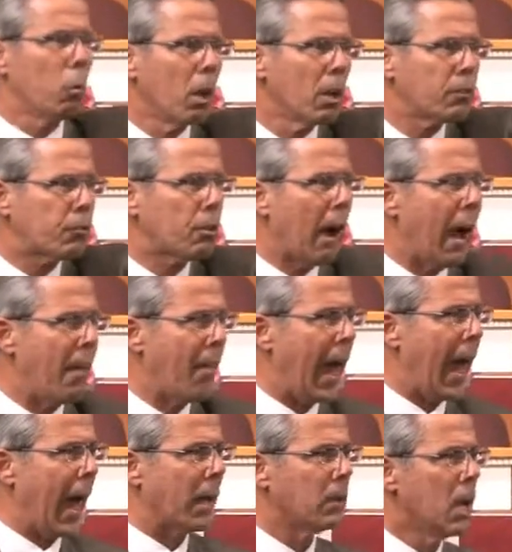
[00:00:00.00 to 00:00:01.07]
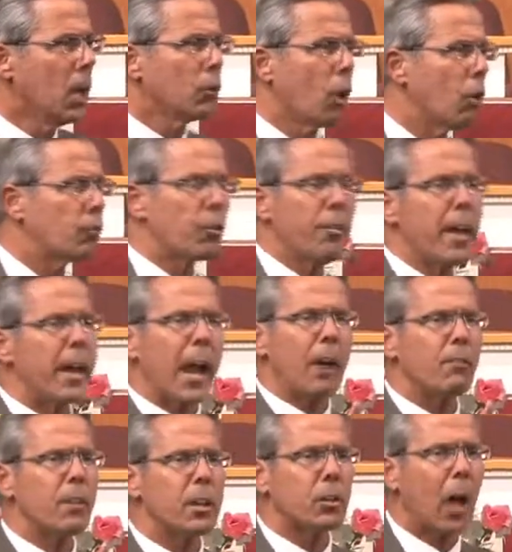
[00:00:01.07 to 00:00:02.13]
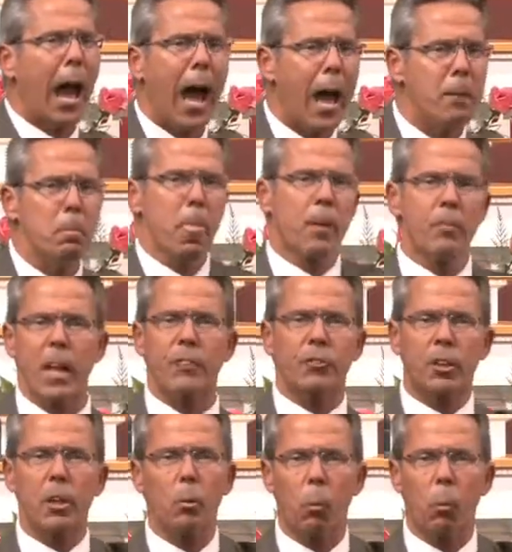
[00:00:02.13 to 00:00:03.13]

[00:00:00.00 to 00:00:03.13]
we'll try that. Don't you think every time that she